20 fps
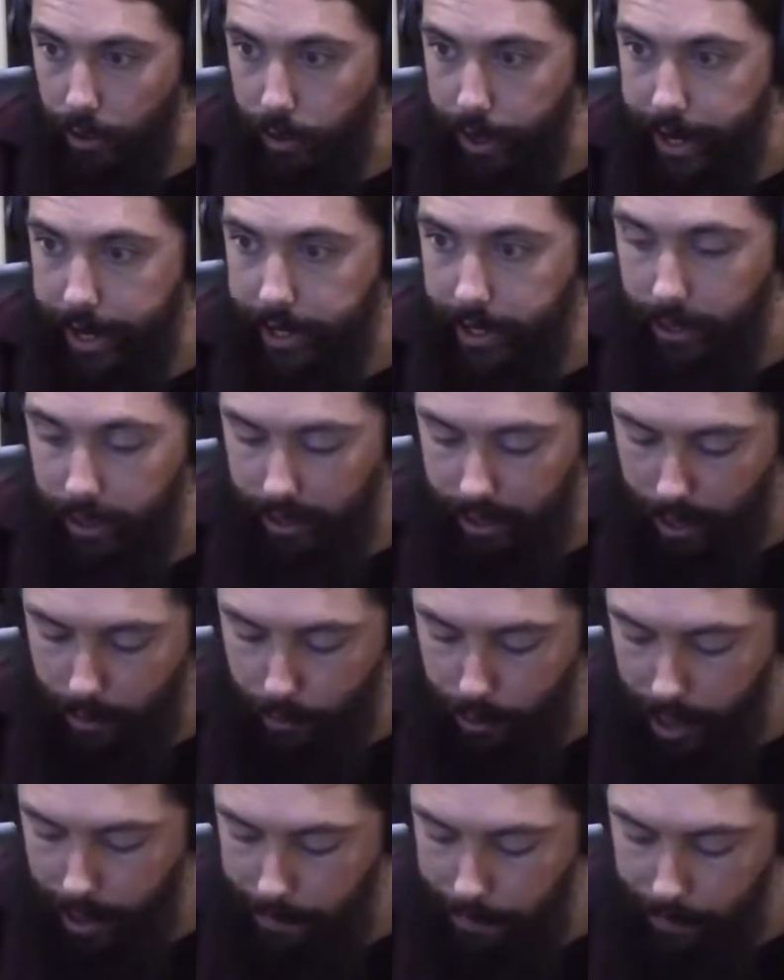right, and
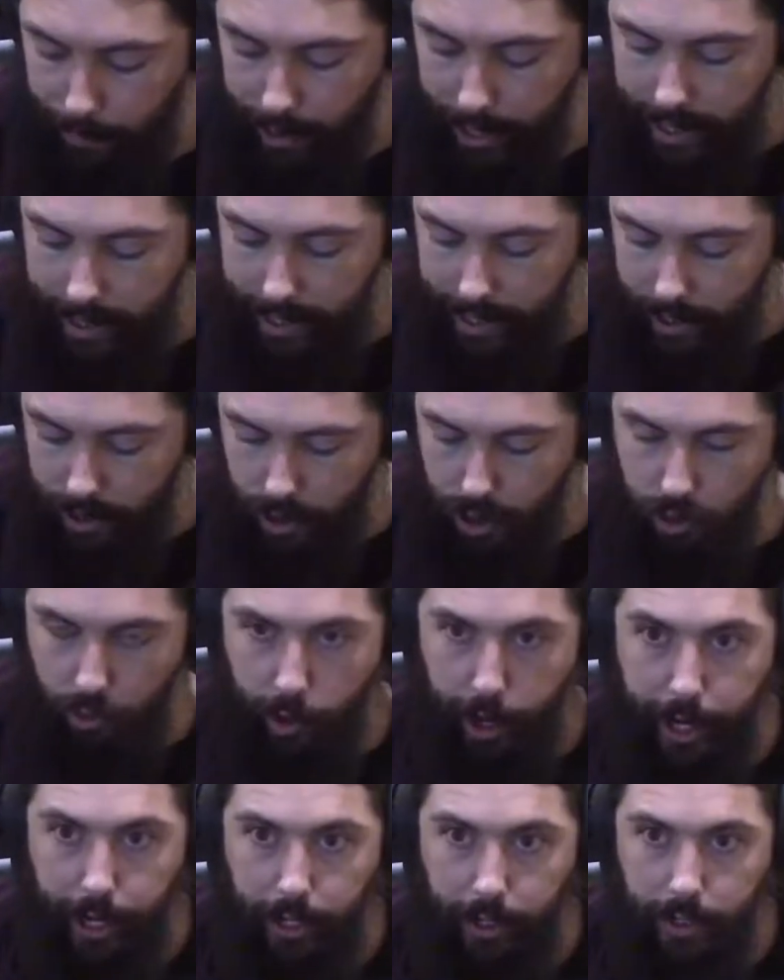when I play this
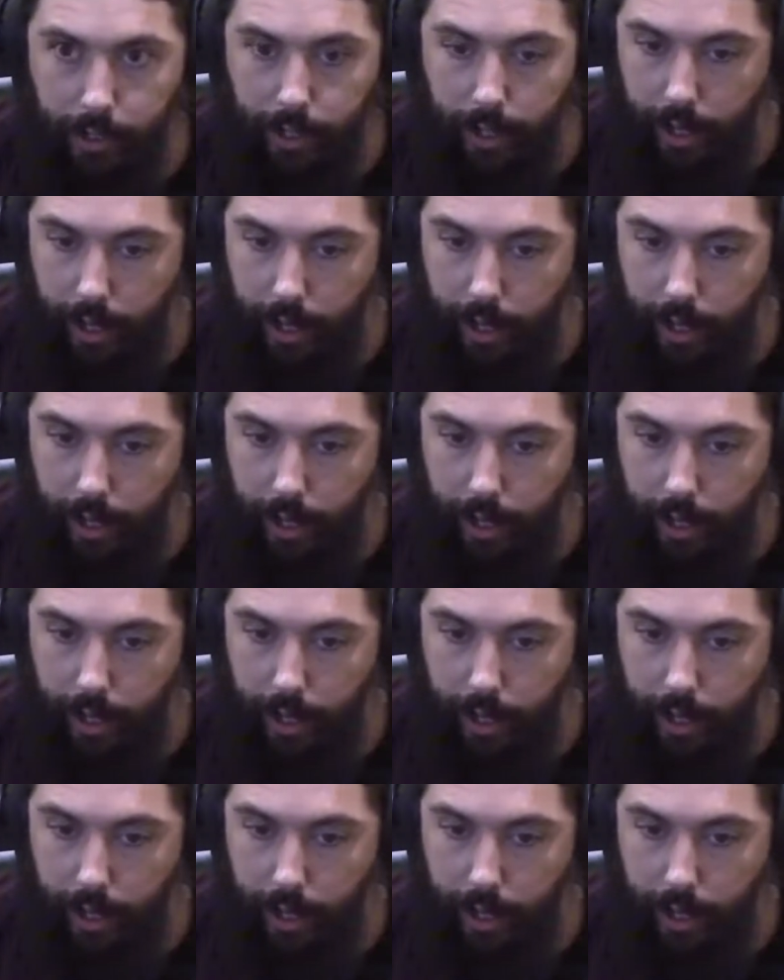string,